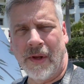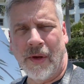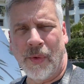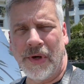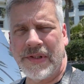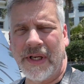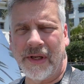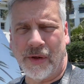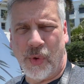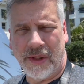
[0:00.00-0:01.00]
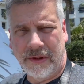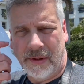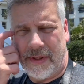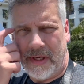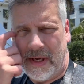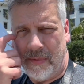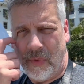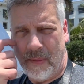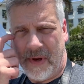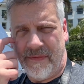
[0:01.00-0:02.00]
We're going to take a quick look at
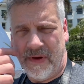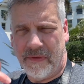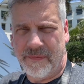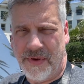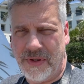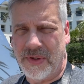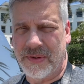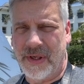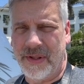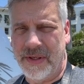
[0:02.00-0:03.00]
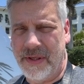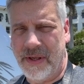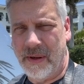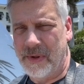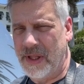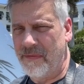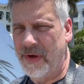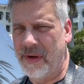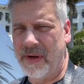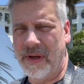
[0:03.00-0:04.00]
one of my favorite features on the
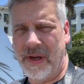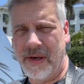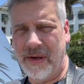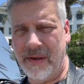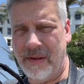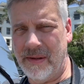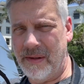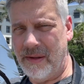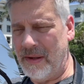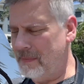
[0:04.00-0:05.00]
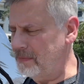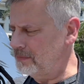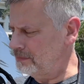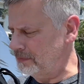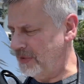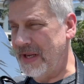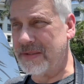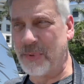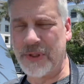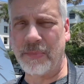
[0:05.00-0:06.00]
M11, and that is
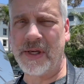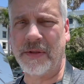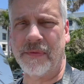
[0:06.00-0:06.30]
perspective